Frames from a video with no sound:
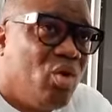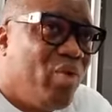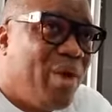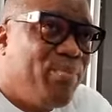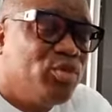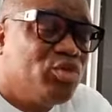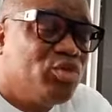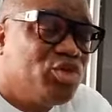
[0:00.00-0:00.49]

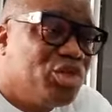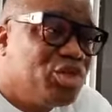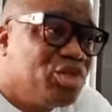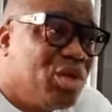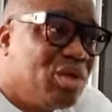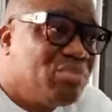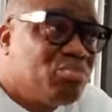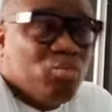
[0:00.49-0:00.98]

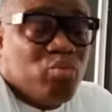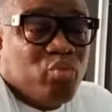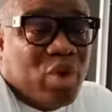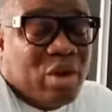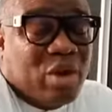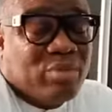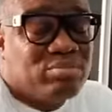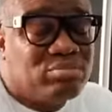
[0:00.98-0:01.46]

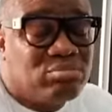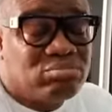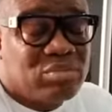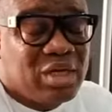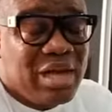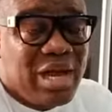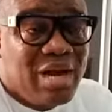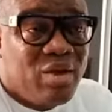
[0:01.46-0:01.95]
Oh,
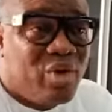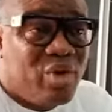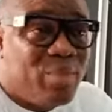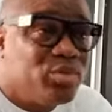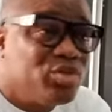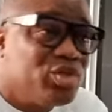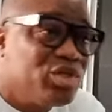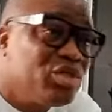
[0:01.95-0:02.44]
clearly
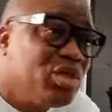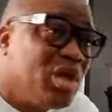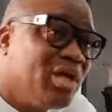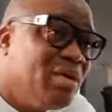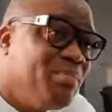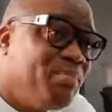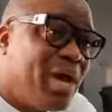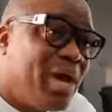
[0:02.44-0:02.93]

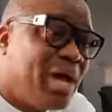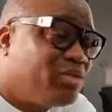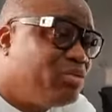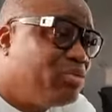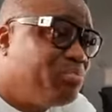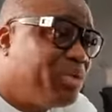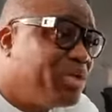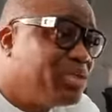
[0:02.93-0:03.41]
reputational impact.
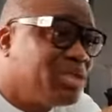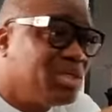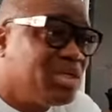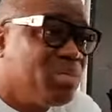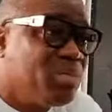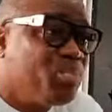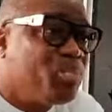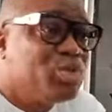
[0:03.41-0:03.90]
You
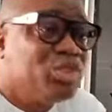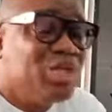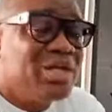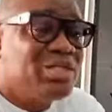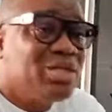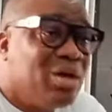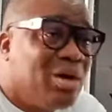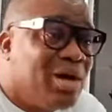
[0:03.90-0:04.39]
basically
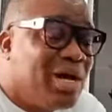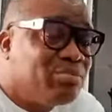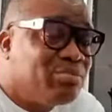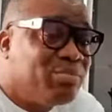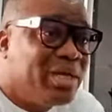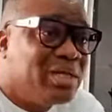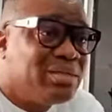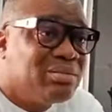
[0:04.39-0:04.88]
projected as
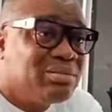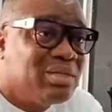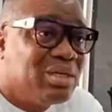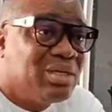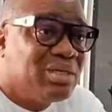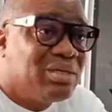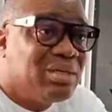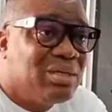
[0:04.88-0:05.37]
being
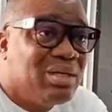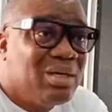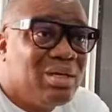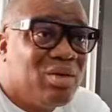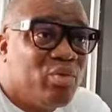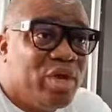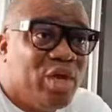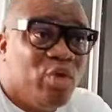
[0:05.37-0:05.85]

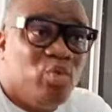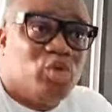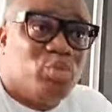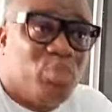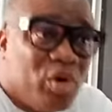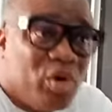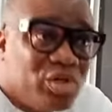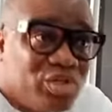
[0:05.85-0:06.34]

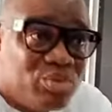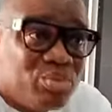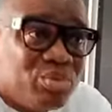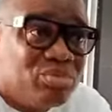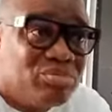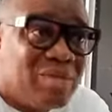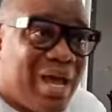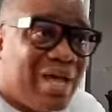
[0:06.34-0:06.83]

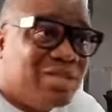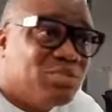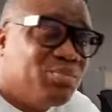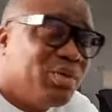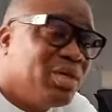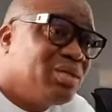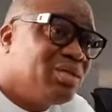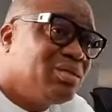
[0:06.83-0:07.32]
irresponsible, as
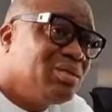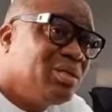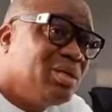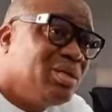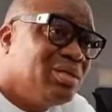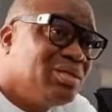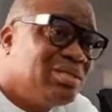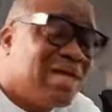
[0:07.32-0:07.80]
being
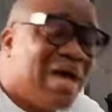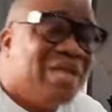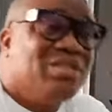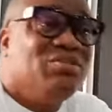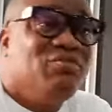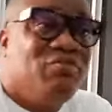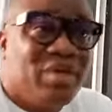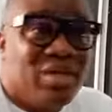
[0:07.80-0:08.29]
tax
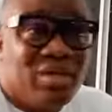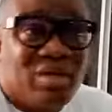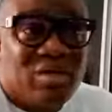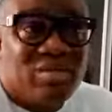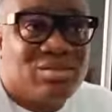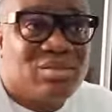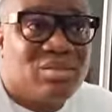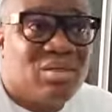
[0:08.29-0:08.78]

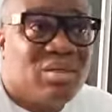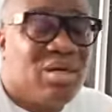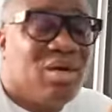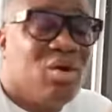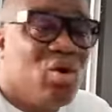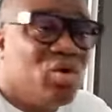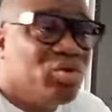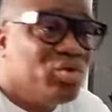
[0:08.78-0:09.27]
evaders,
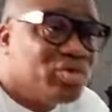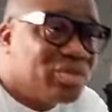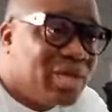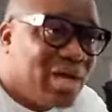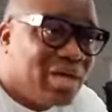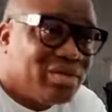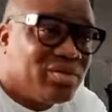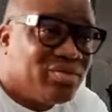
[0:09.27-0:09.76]
and all those
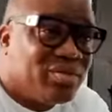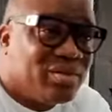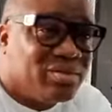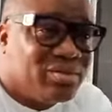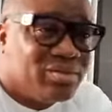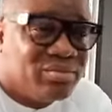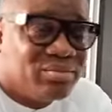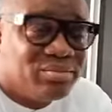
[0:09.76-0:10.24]
kinds of
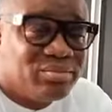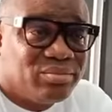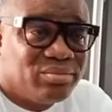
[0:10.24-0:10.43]
things.